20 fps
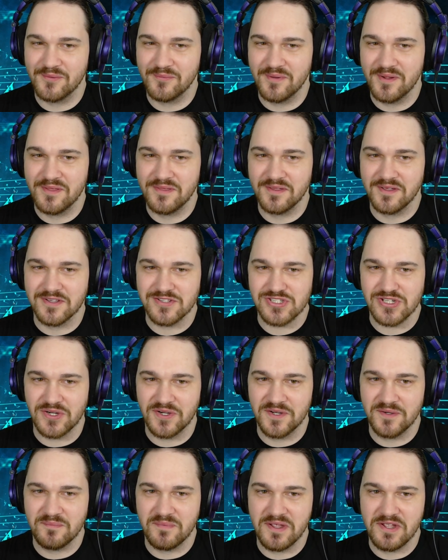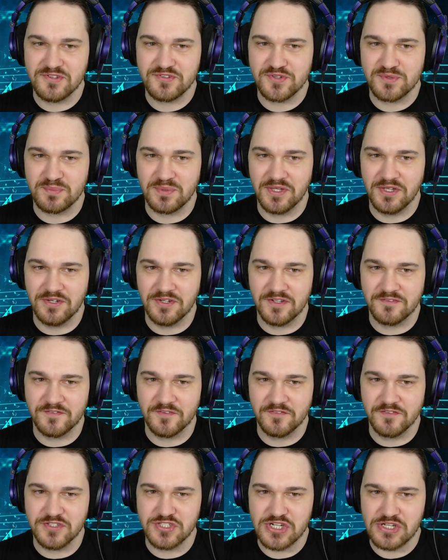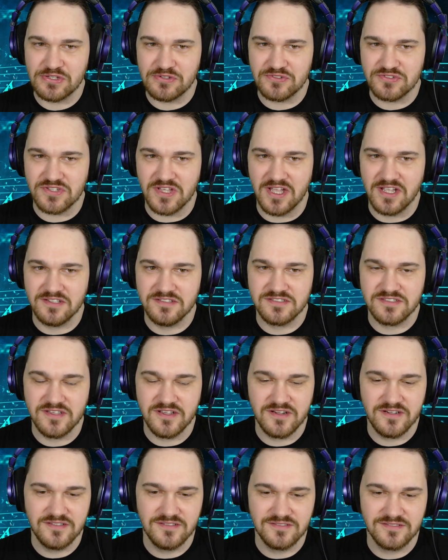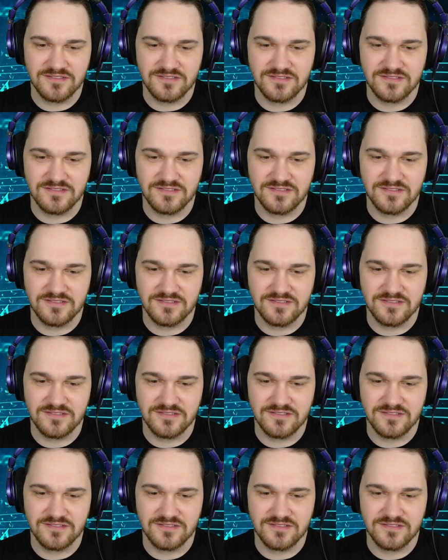the way the guitar and bass are playing off of each other's lines there.